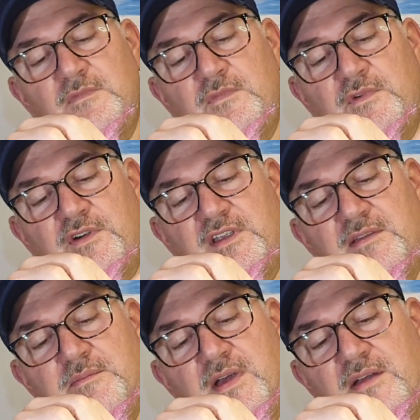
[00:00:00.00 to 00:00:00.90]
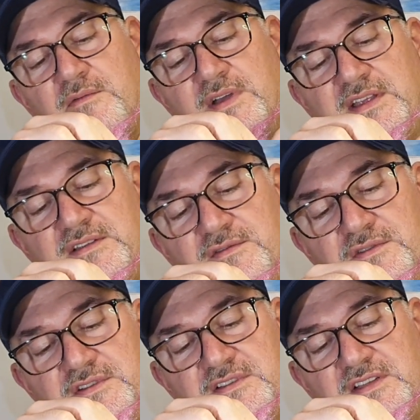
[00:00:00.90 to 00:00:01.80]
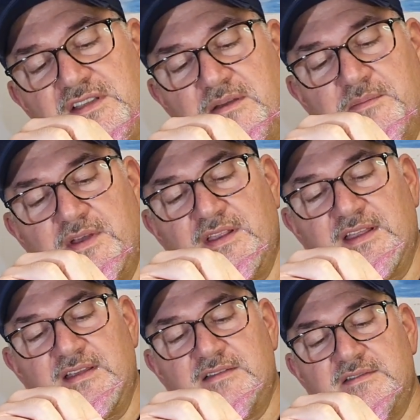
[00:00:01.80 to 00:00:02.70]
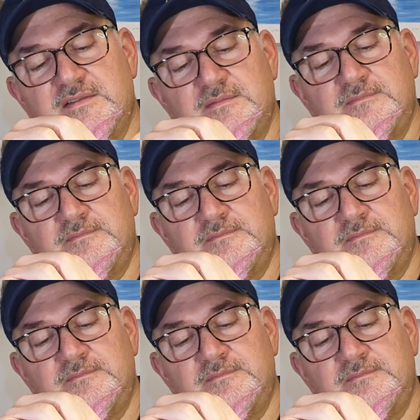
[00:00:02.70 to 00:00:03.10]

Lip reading: Working my way towards the dumbbell eyes.